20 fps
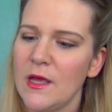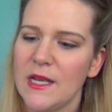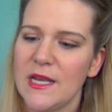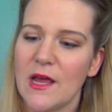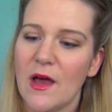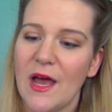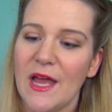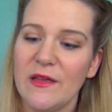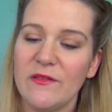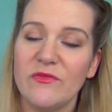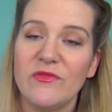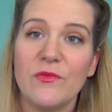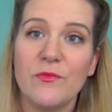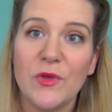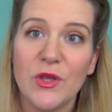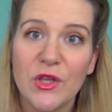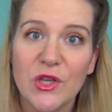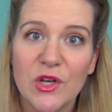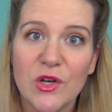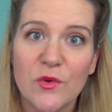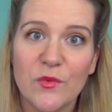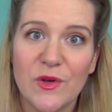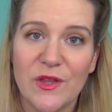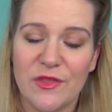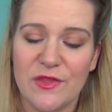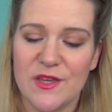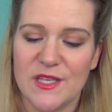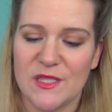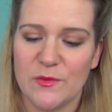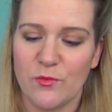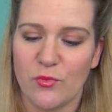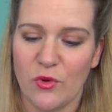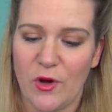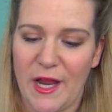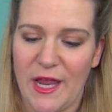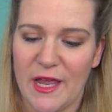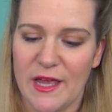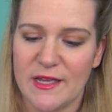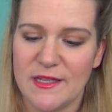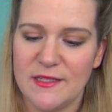Now I am familiar with this
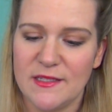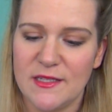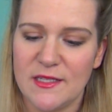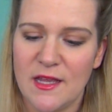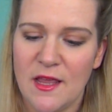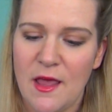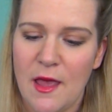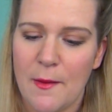brand,